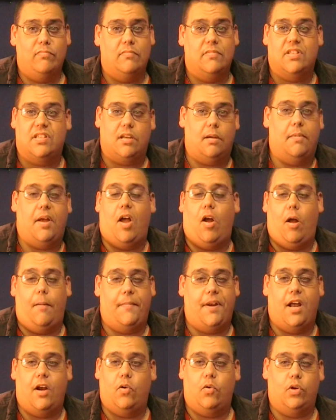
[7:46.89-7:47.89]
Somehow I'm
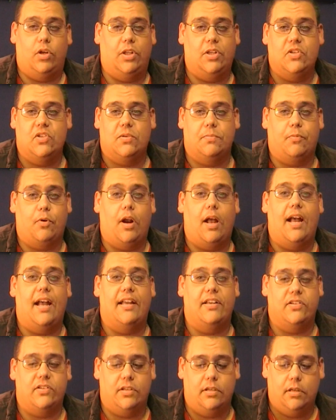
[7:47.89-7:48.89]
not really
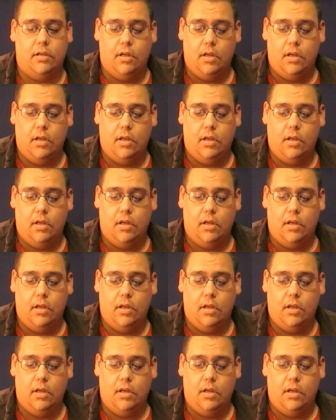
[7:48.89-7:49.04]
surprised.